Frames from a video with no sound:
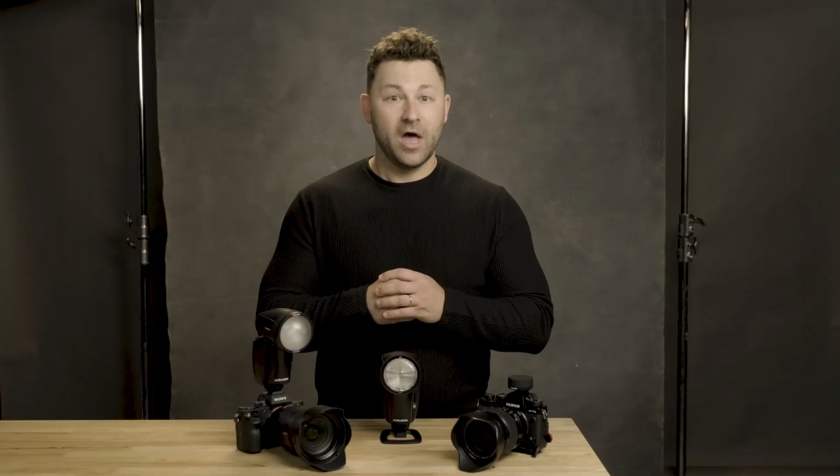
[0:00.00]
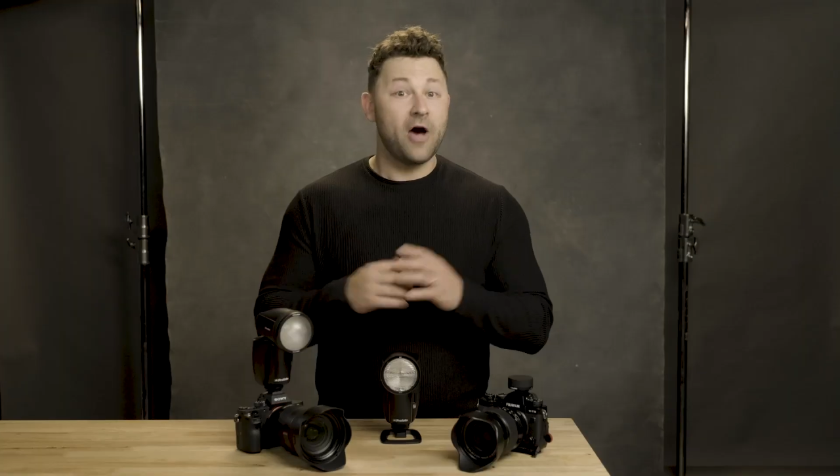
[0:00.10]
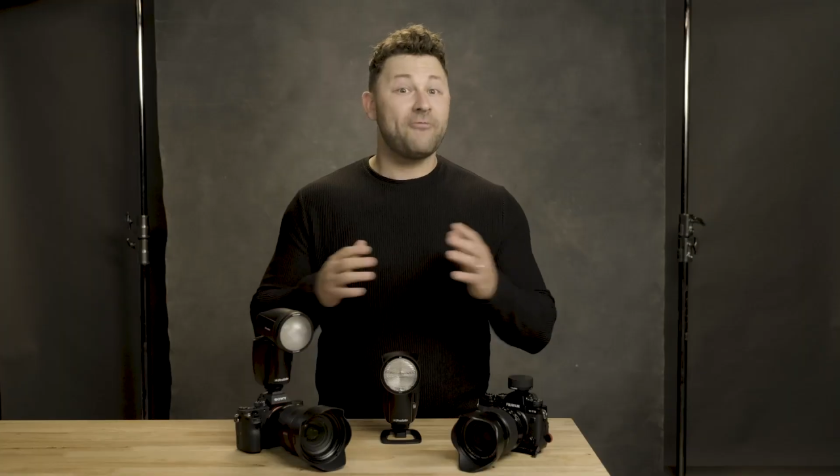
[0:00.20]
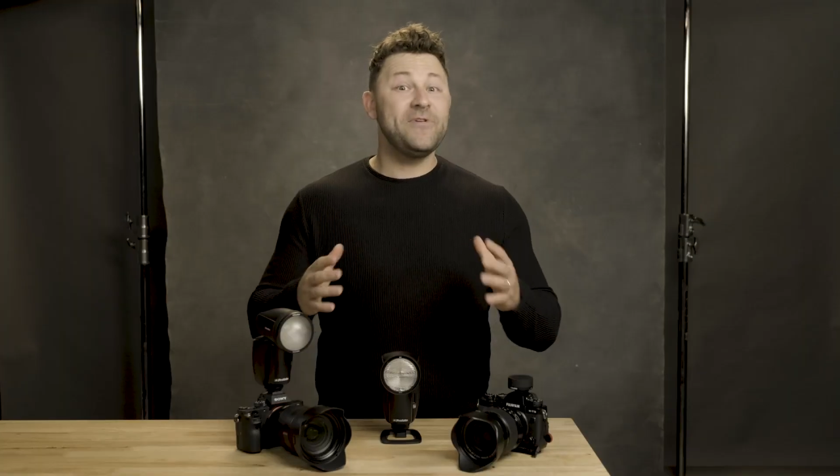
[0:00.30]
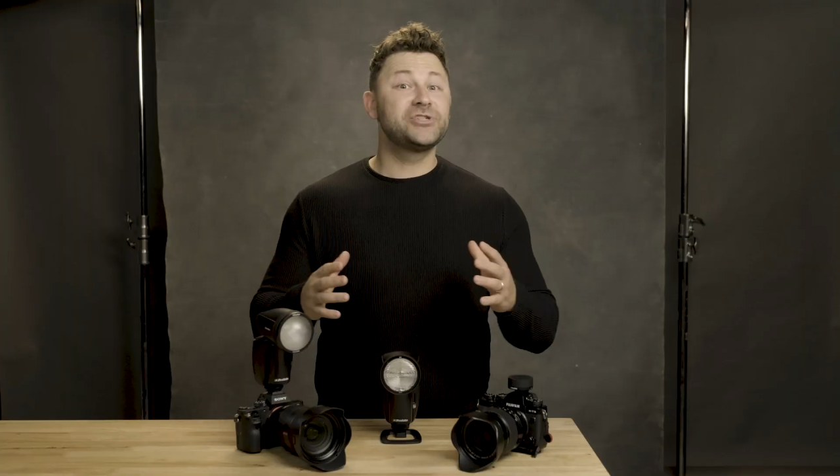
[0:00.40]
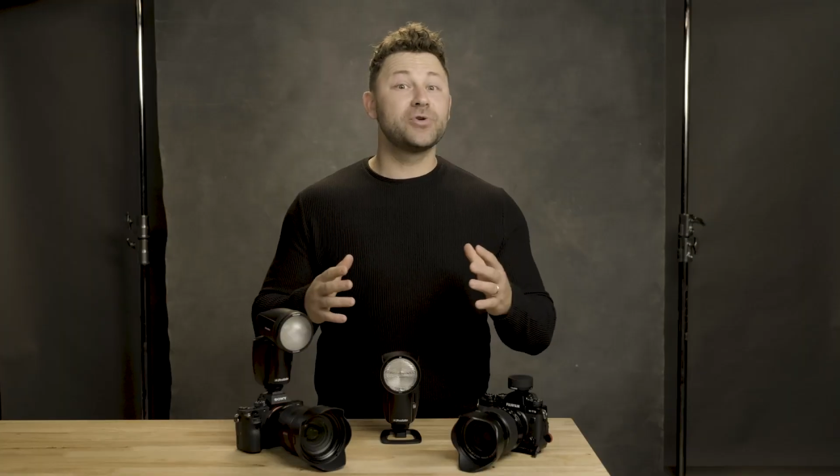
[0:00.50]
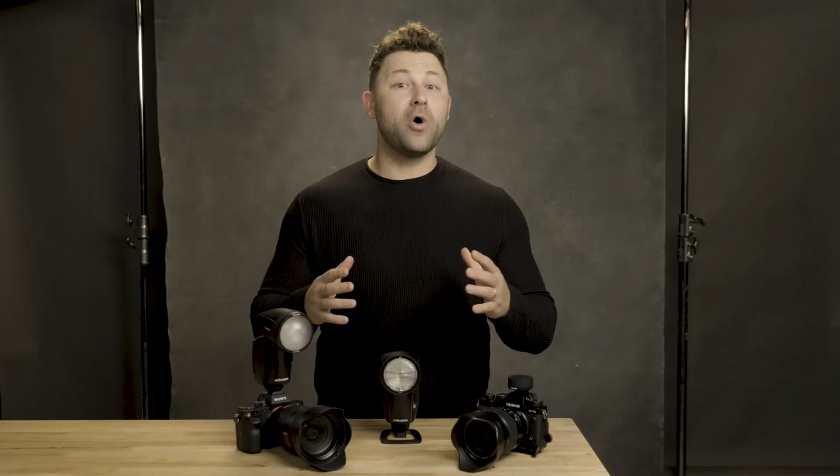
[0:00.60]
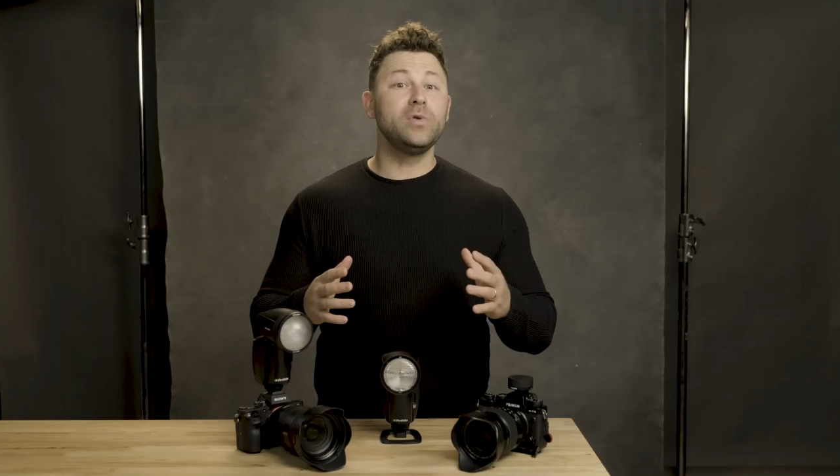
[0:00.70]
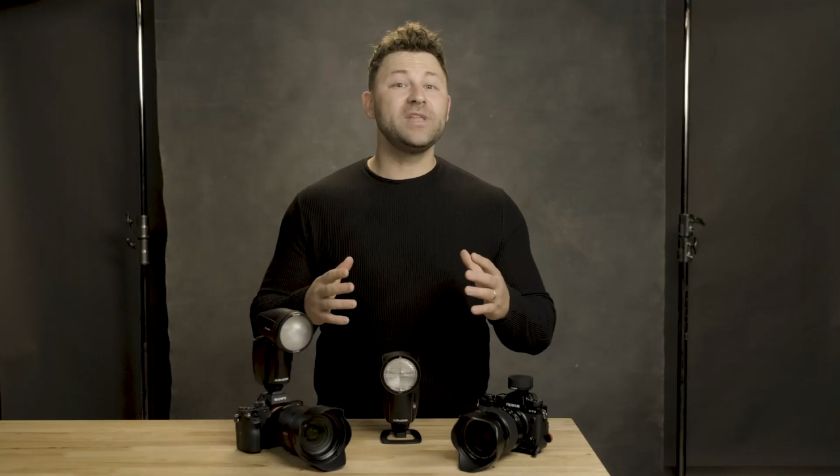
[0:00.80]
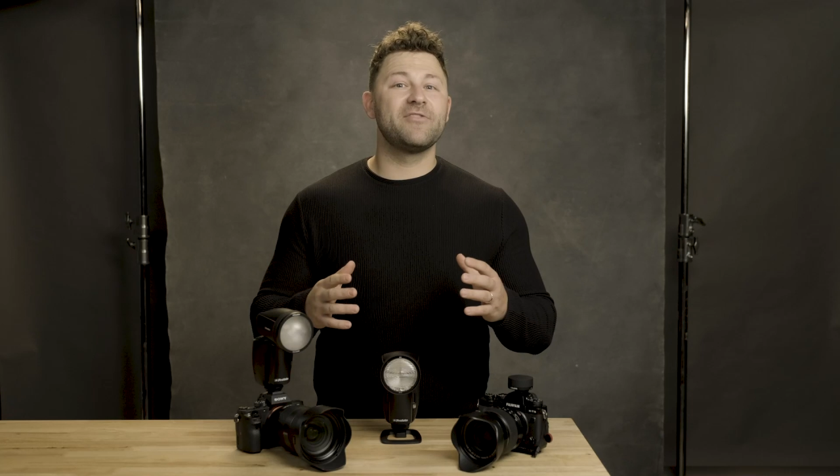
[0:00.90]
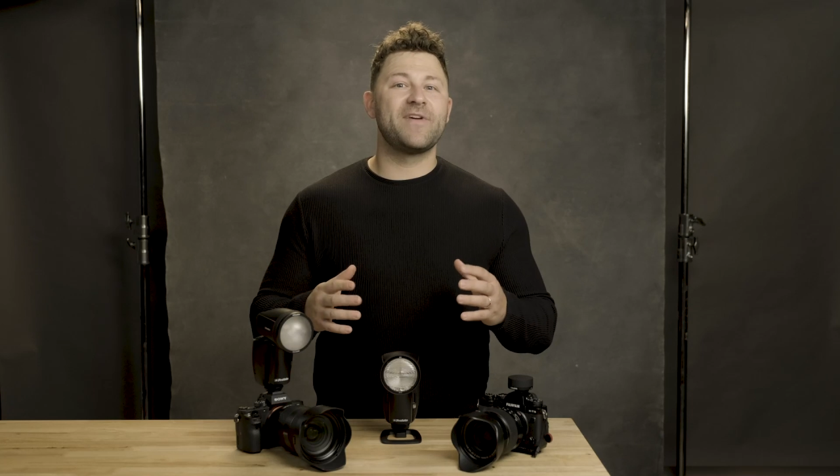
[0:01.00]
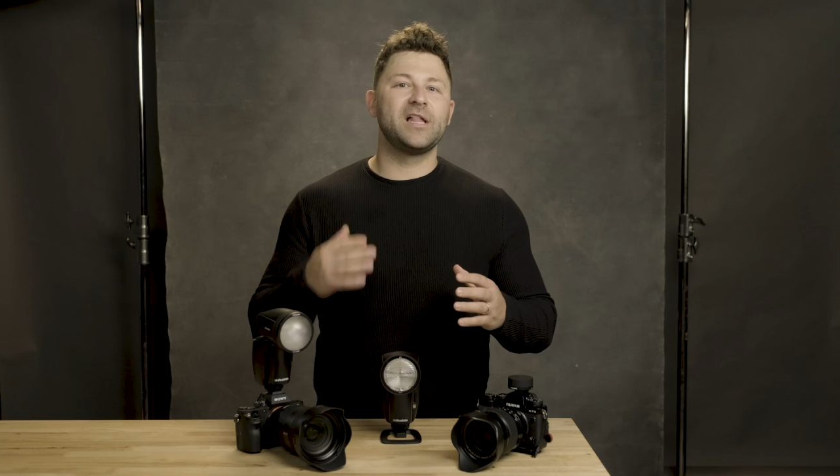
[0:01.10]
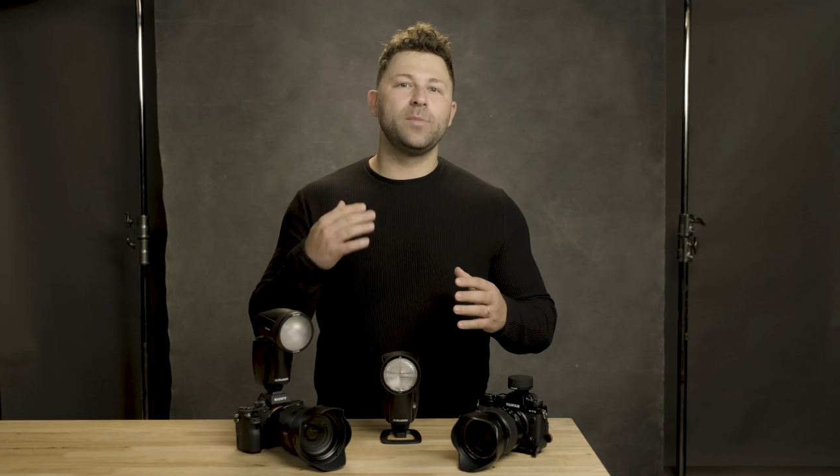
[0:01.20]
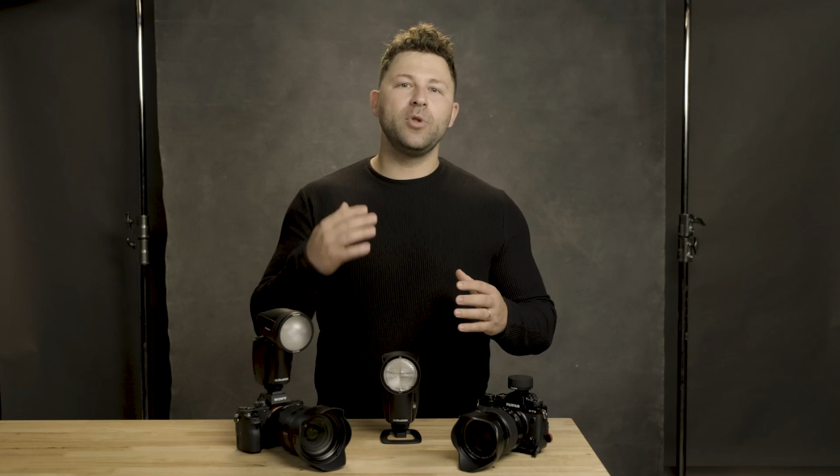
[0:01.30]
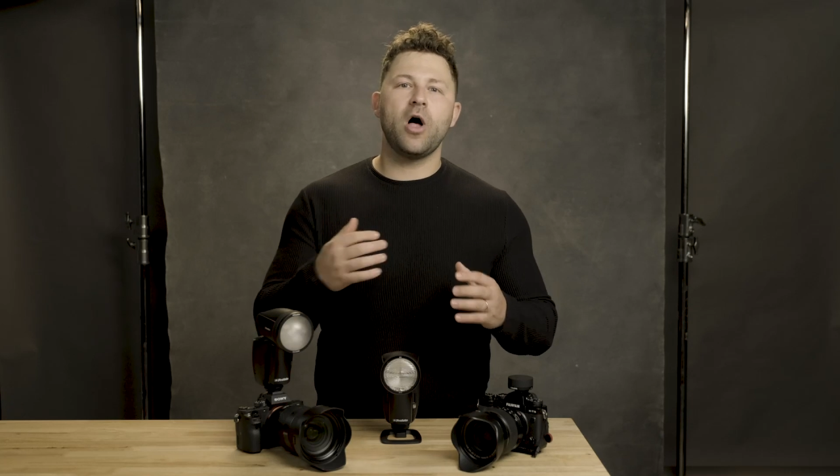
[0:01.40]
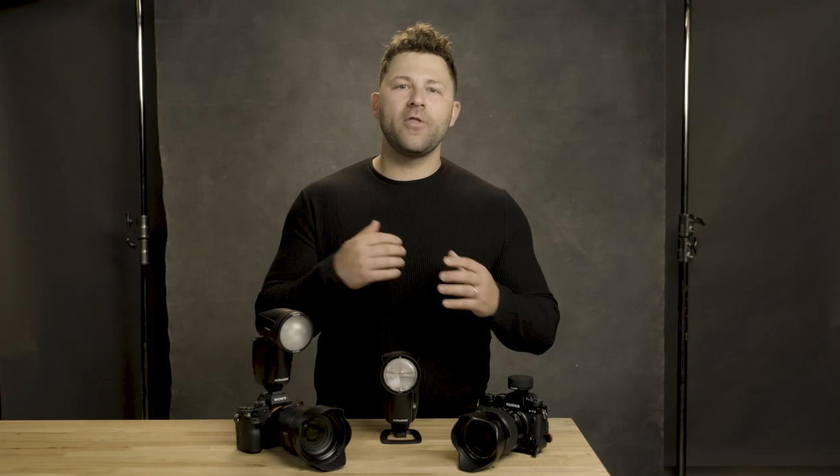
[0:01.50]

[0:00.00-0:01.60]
a feature only available